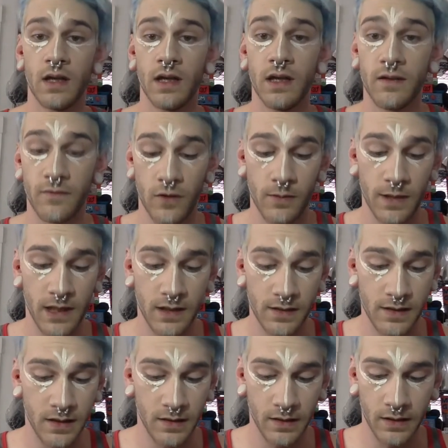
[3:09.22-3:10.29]
And for my
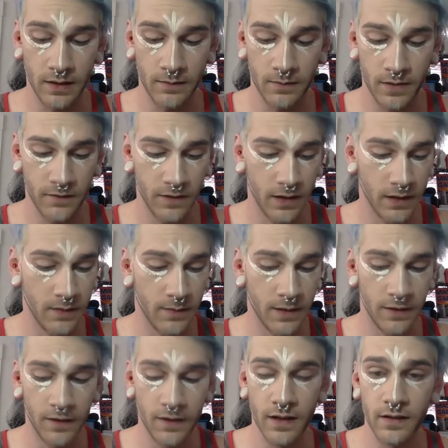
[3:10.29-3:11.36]
concealer, I forgot to
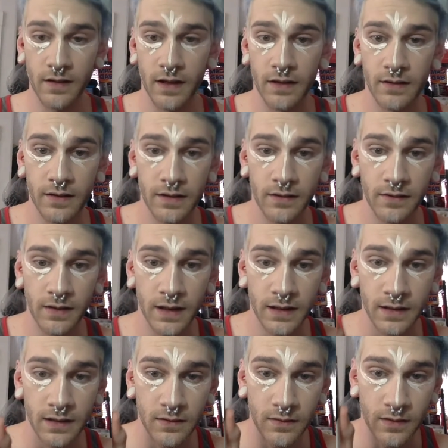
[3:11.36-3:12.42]
mention this, I also
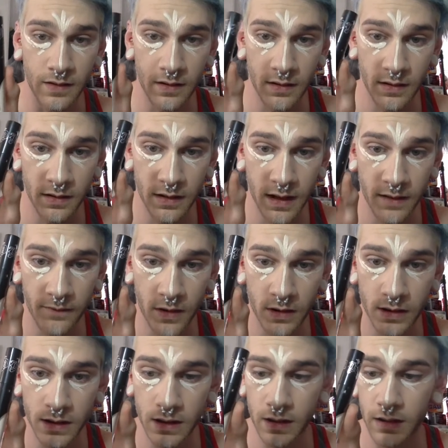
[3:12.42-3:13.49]
like to use the Kat
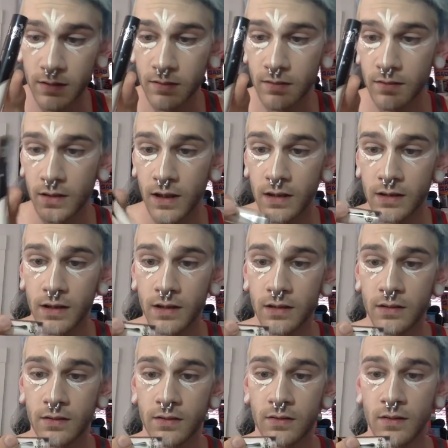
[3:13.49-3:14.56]
Von D
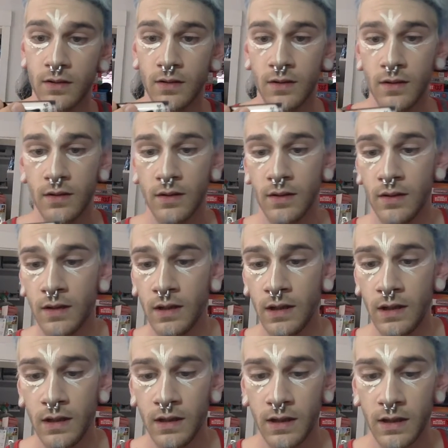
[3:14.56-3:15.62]
Lock-It
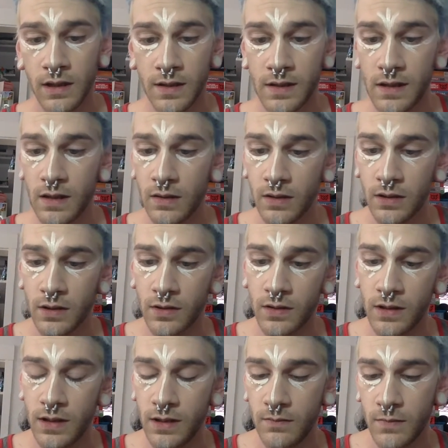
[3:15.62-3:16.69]
Concealer
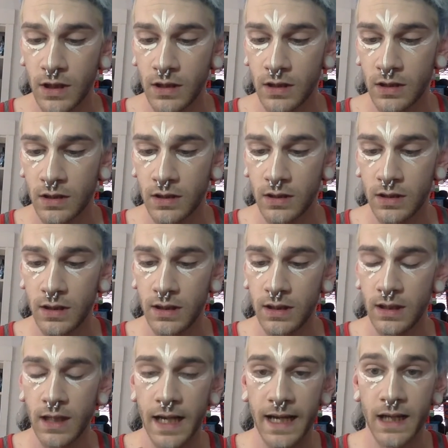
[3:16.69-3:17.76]
Cream
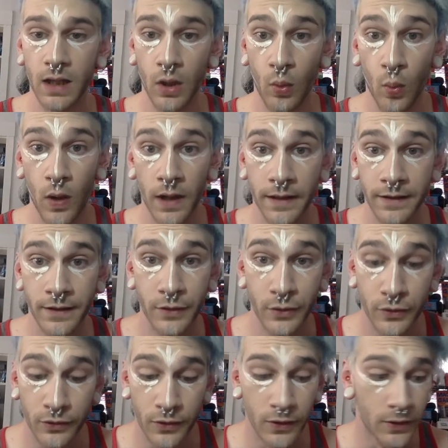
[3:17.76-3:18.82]
in L1
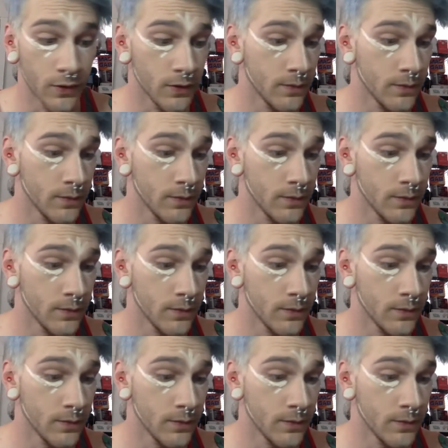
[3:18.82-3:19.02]
Neutral.